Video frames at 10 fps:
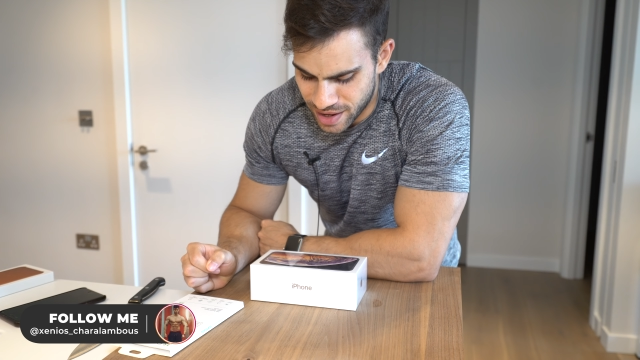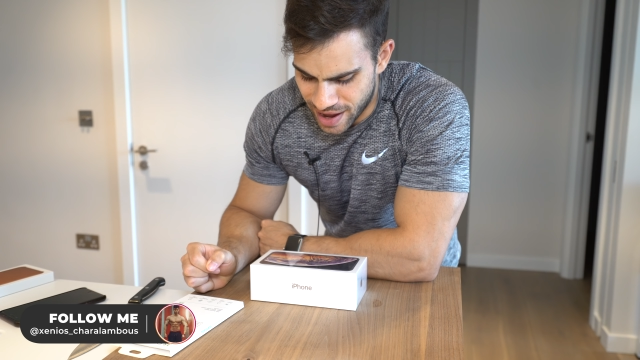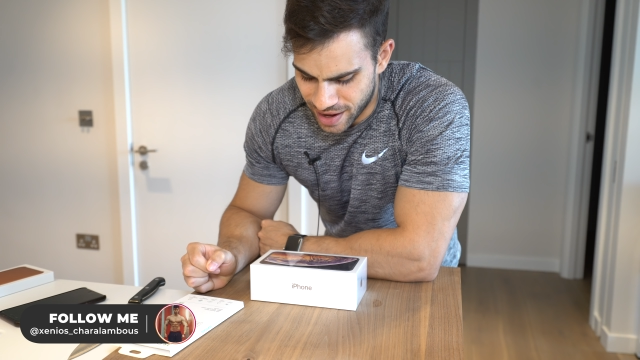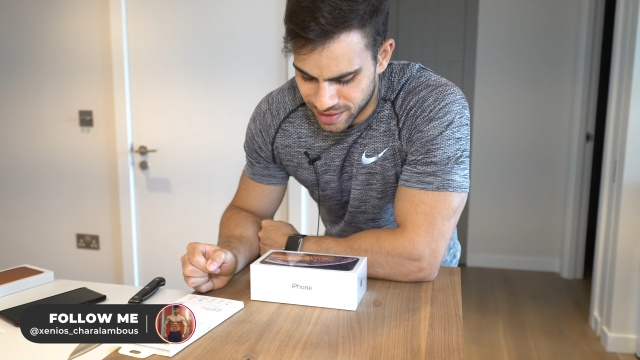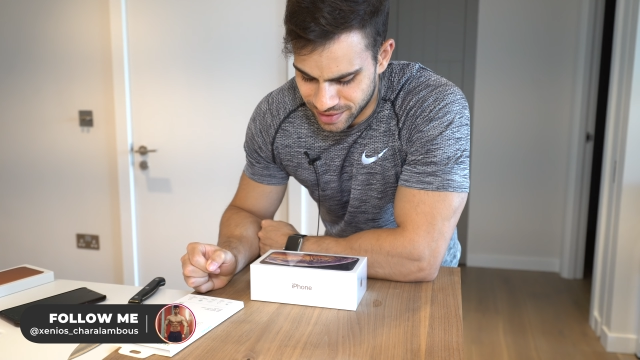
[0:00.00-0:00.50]

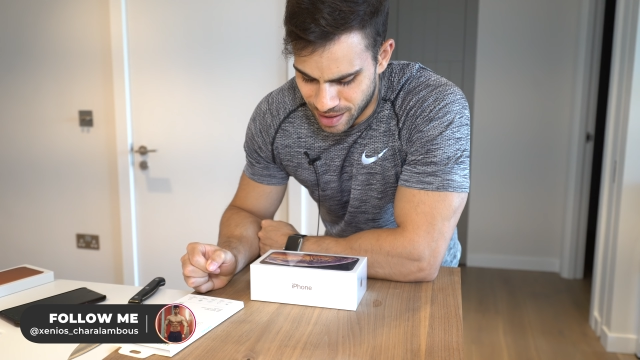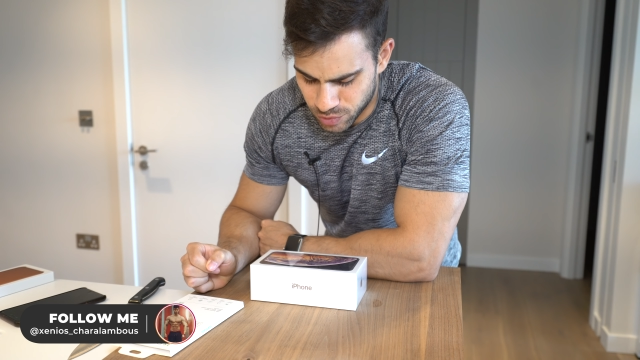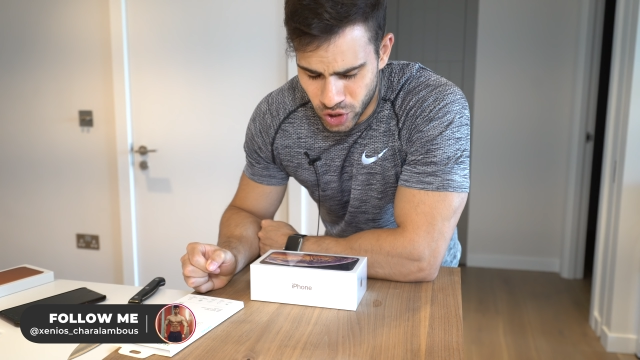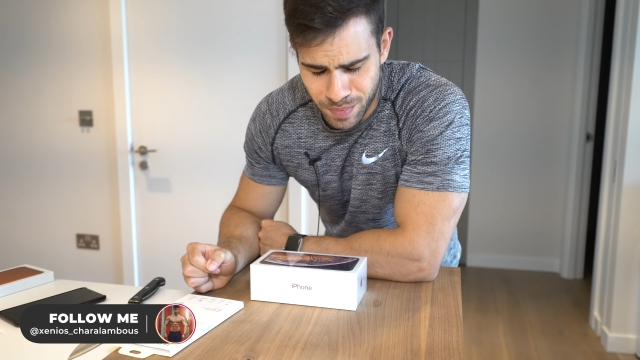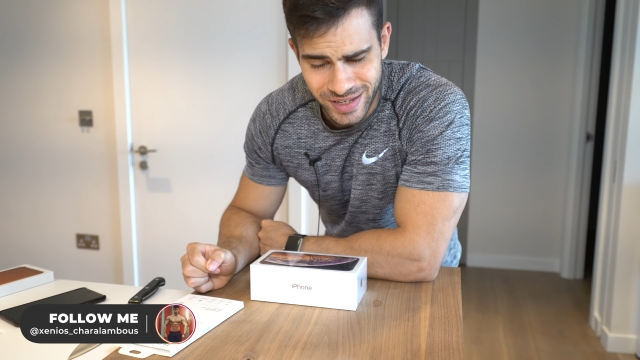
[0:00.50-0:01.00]
and I'm
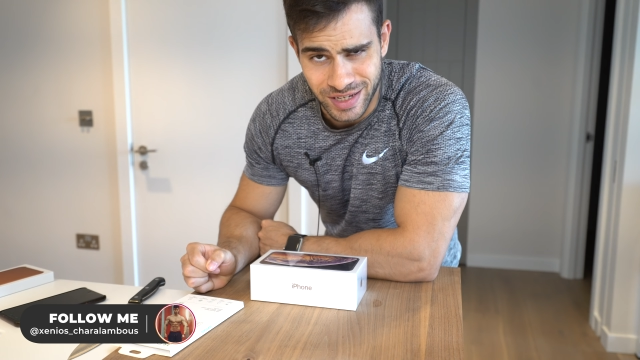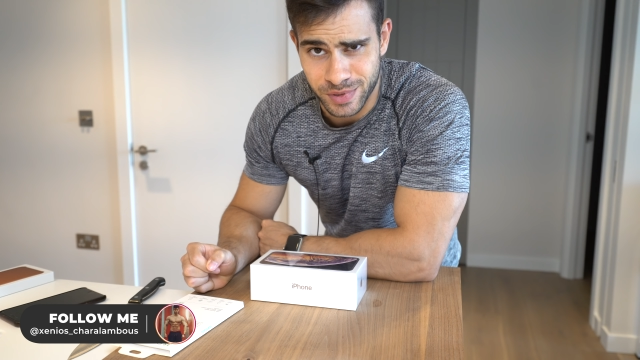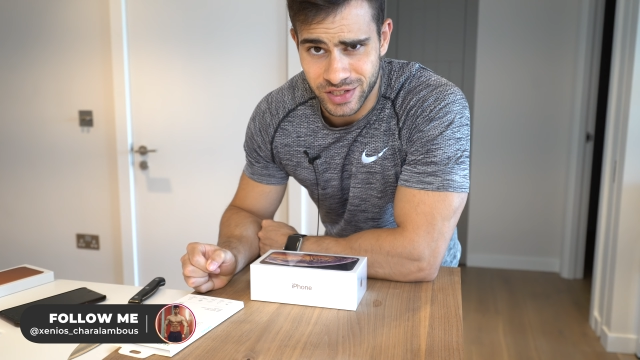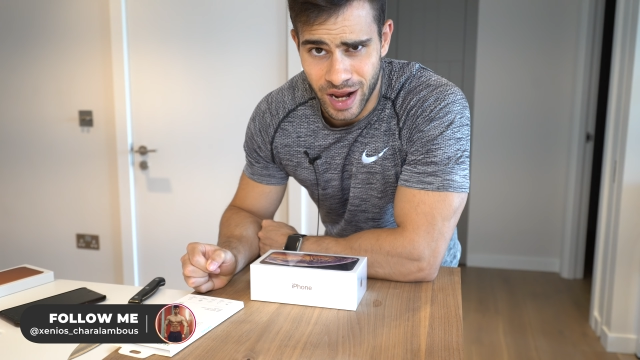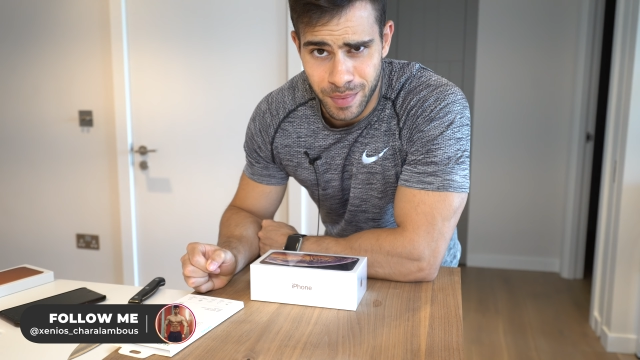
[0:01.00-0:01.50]
sure my
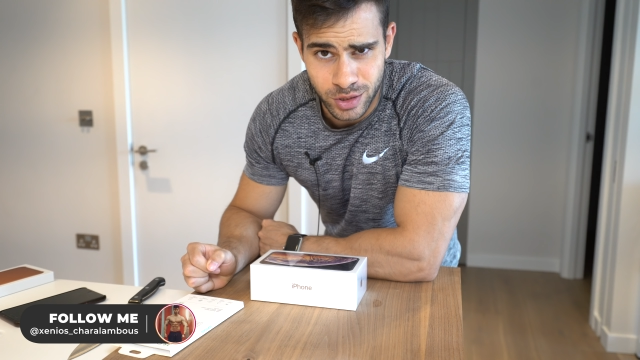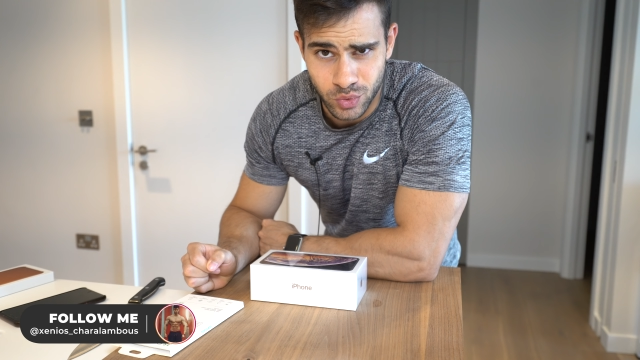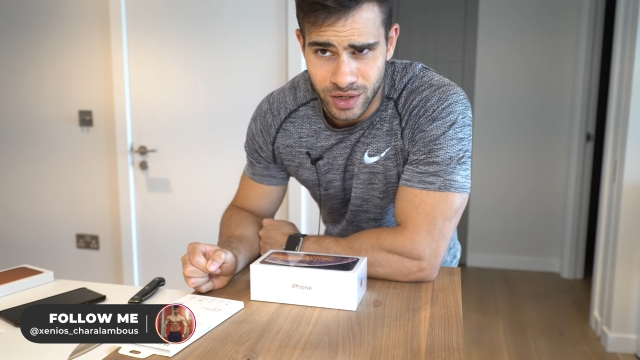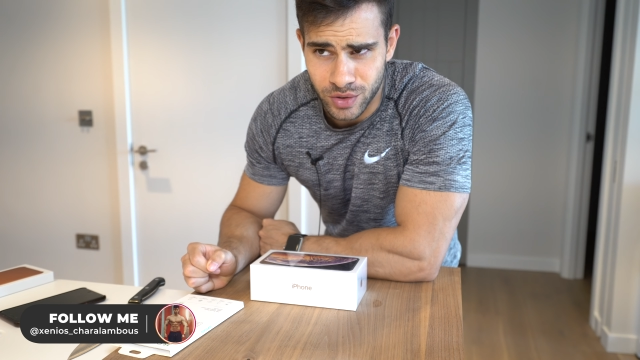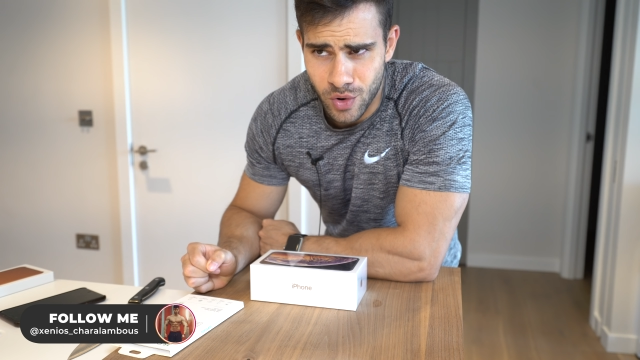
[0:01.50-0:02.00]
subscribers
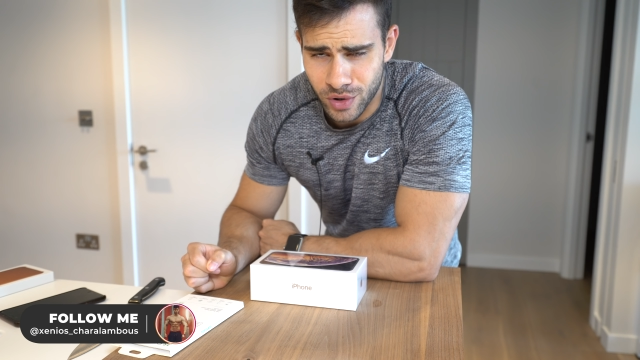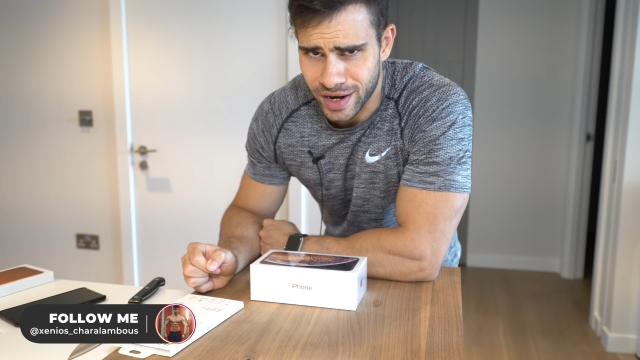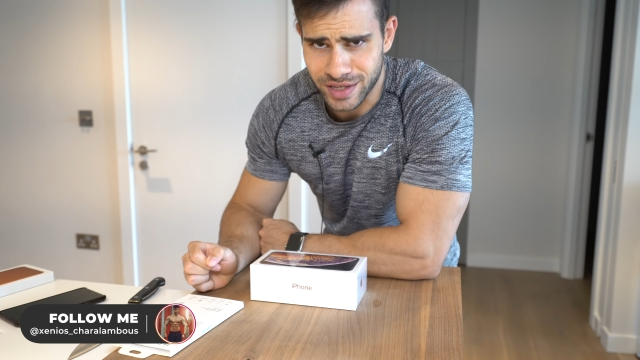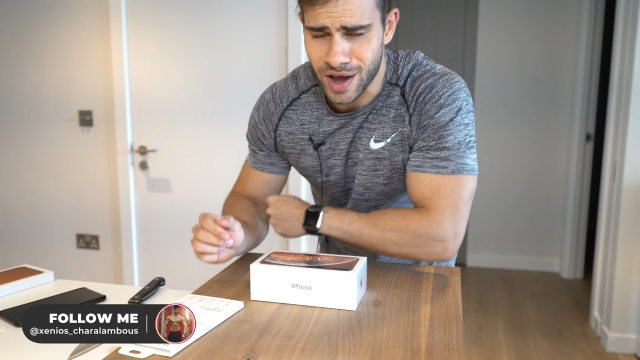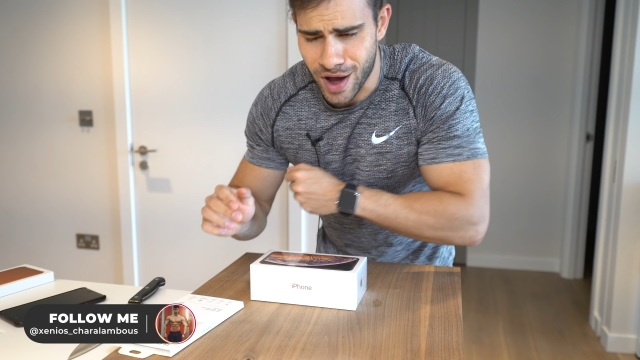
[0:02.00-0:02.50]
will go
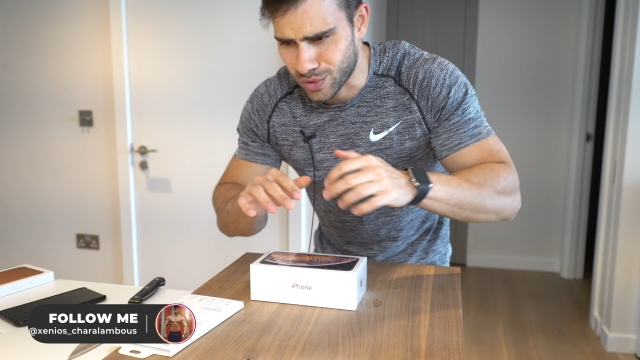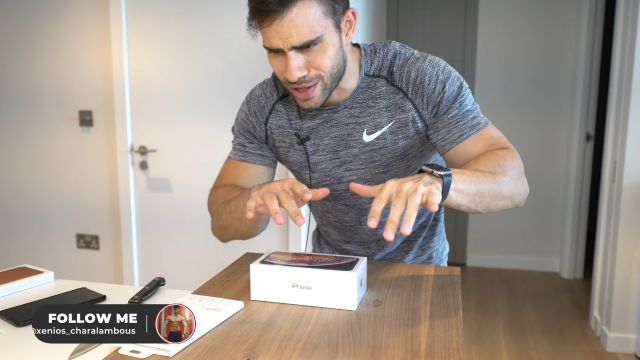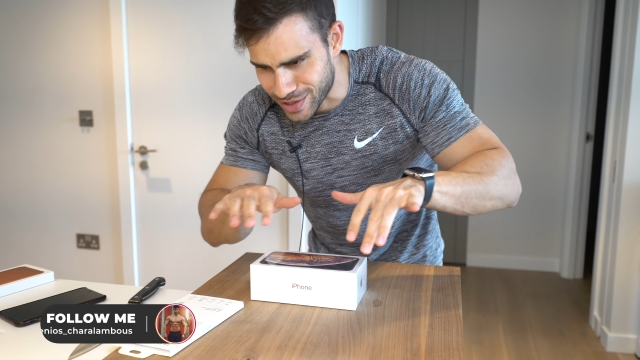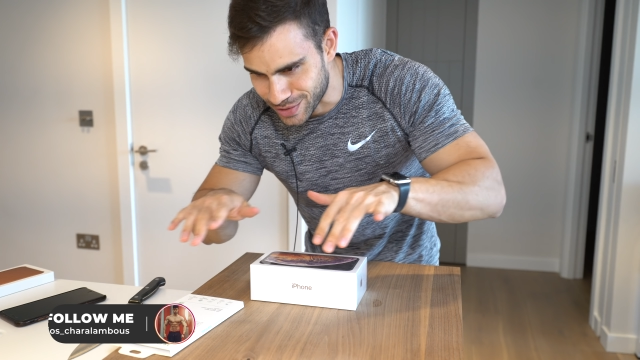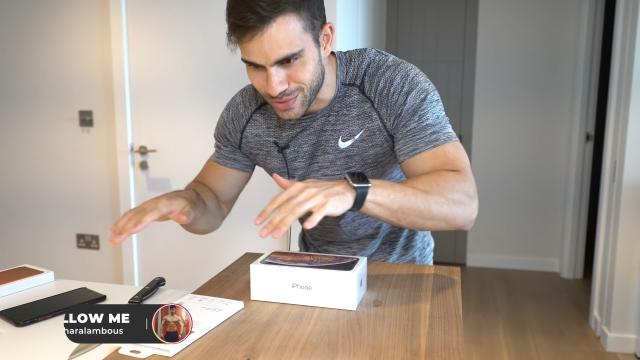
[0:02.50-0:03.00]
crazy. What are you